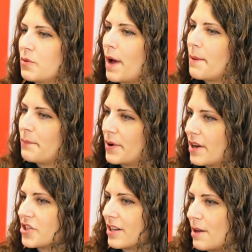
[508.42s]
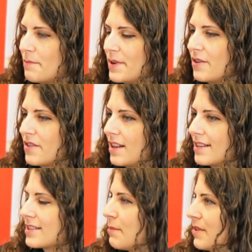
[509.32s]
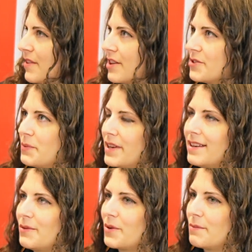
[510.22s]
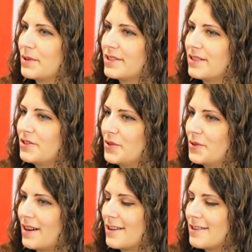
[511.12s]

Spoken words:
through my production company over the last couple of years, we were able to do